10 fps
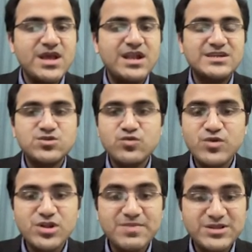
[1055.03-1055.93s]
Let's look for
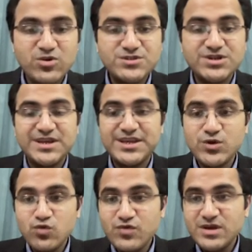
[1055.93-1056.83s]
the pathological
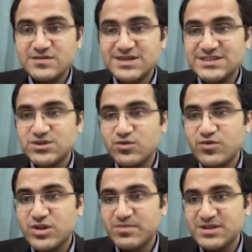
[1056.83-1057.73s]
Q waves. Let's look
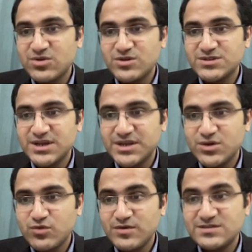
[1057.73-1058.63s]
for the pathological
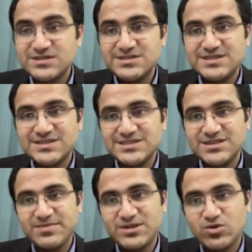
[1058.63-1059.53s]
Q waves. This is
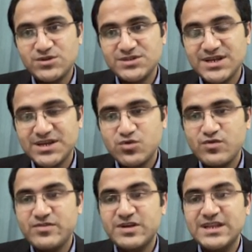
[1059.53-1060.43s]
the pathological Q
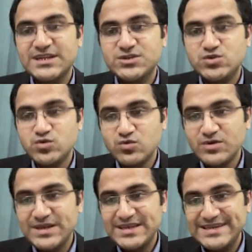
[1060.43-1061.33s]
wave in lead 2.
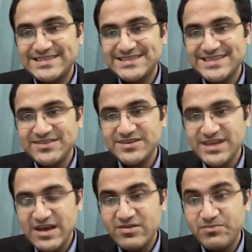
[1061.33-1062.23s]
In lead 3, we
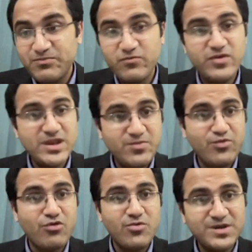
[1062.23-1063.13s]
have a very
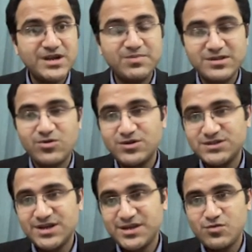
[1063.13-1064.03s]
prominent
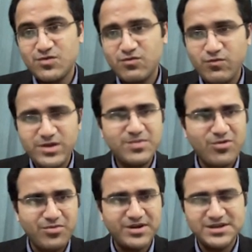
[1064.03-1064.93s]
pathological Q wave, very
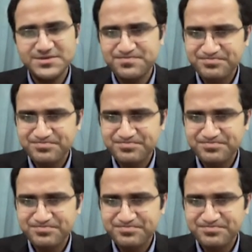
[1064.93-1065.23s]
prominent